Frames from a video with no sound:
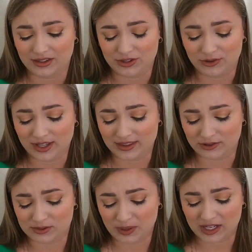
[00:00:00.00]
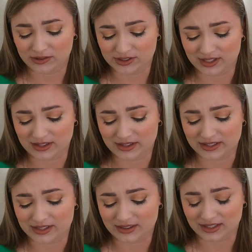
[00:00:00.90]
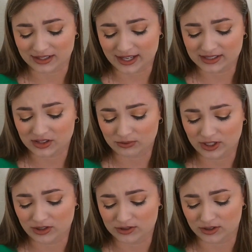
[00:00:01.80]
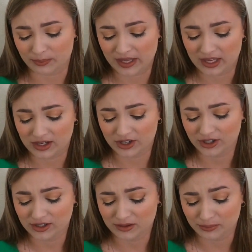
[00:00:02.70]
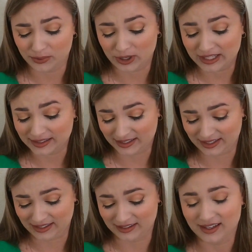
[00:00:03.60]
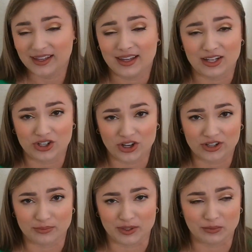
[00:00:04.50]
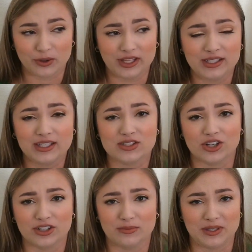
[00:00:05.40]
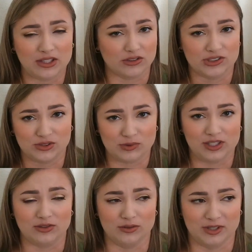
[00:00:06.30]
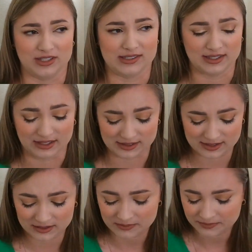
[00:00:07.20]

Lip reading: you get those petals, and the last three notes are pear, praline, and tonka bean. Praline and tonka bean are sweet gourmand scents.